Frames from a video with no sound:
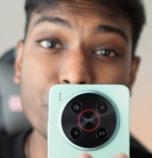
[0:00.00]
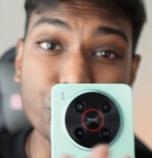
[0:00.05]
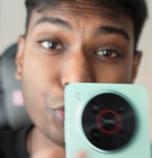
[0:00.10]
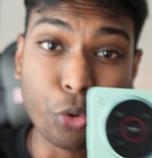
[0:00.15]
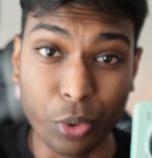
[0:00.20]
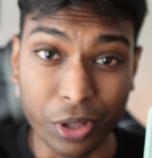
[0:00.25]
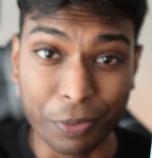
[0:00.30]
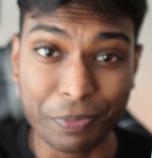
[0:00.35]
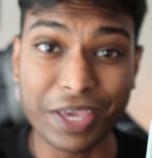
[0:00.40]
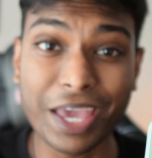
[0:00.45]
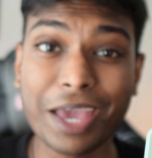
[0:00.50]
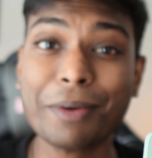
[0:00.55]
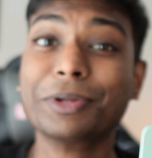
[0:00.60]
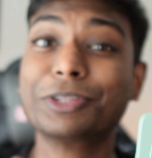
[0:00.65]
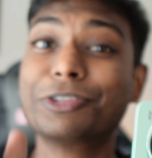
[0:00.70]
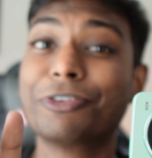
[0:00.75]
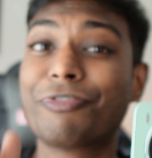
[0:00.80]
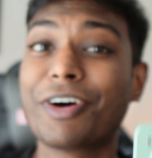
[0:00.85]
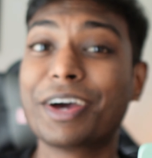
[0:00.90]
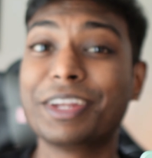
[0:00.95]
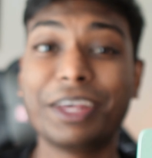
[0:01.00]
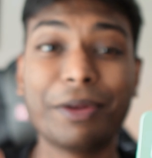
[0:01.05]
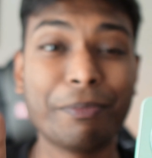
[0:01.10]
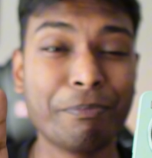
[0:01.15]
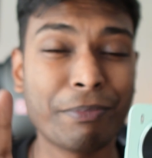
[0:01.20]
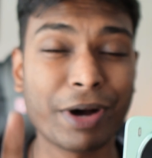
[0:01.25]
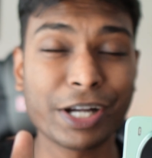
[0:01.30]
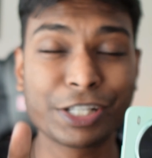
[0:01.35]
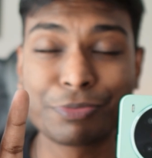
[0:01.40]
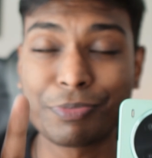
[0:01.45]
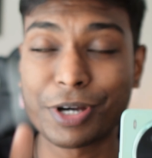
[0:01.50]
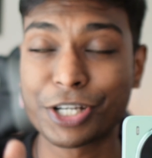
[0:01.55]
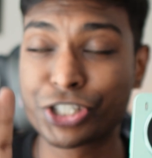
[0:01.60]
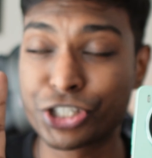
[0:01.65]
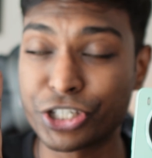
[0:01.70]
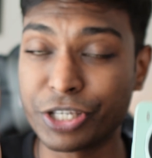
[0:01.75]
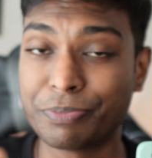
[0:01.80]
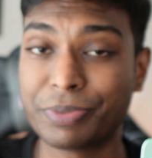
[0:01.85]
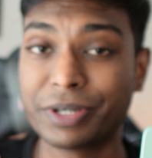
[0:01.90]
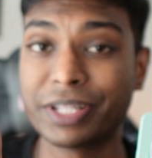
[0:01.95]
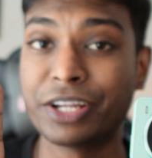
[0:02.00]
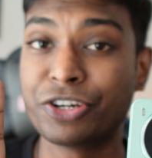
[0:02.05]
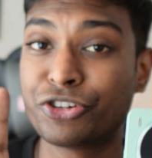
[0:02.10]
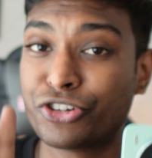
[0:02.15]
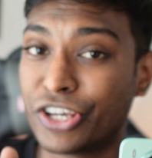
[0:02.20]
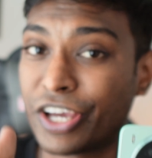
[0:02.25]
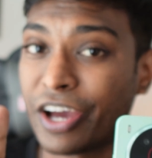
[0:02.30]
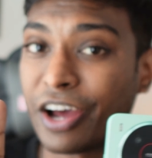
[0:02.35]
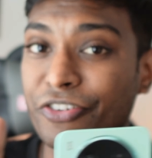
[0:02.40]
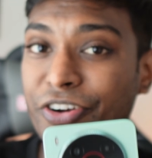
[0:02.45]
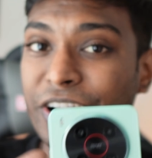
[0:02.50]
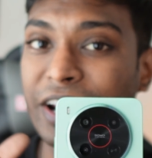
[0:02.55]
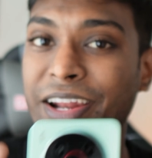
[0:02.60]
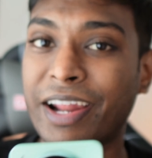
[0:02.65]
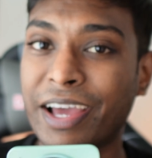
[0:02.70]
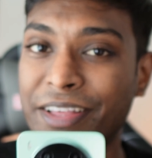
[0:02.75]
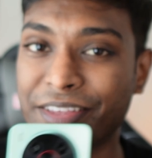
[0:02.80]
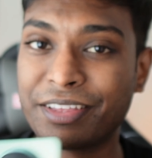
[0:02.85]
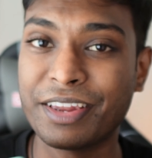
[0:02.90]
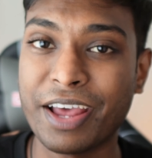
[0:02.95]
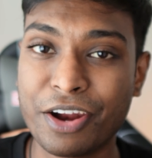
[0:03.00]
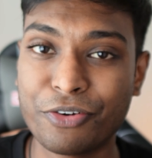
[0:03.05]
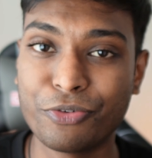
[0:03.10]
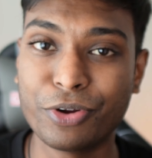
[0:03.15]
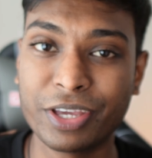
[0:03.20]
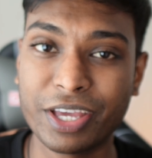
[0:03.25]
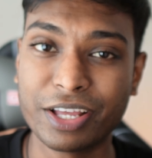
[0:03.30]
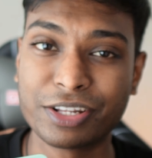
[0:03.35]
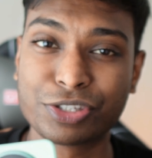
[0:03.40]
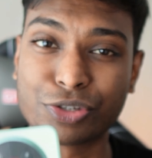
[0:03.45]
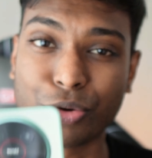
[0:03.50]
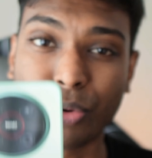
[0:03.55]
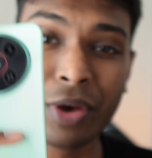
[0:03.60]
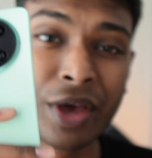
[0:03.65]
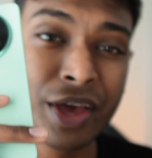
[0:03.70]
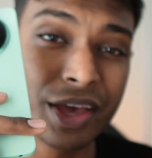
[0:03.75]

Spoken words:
You will be able to find it much cheaper than 399 ringgit. So